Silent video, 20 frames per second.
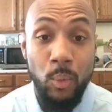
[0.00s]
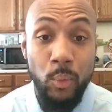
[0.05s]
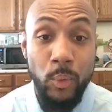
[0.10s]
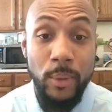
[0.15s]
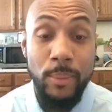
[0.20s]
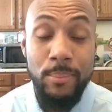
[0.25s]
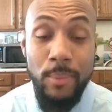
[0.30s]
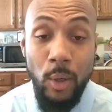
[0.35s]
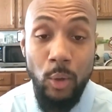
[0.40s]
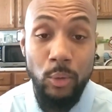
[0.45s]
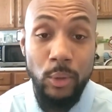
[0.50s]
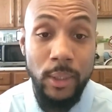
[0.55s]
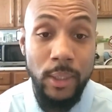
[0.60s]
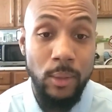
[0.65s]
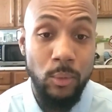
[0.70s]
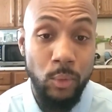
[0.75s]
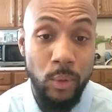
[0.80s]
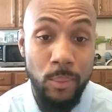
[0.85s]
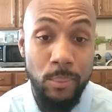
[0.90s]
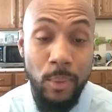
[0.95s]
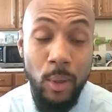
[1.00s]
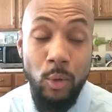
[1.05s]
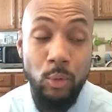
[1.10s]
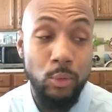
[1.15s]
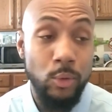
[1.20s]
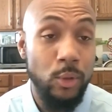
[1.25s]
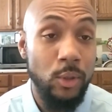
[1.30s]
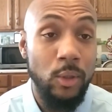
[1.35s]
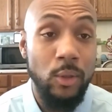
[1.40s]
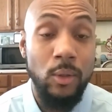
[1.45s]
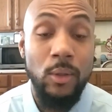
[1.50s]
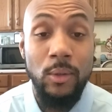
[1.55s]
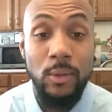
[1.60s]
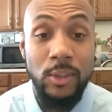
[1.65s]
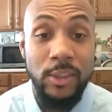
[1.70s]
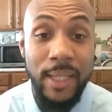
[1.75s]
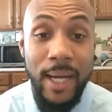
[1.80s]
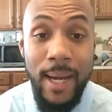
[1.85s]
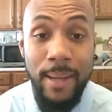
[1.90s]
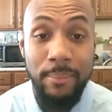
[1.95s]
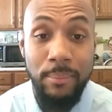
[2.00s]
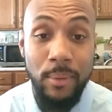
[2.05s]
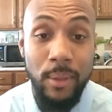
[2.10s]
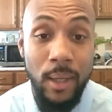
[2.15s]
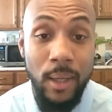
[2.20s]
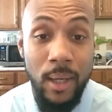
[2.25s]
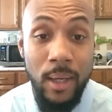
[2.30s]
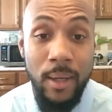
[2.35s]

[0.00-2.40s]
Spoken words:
remotely, remote job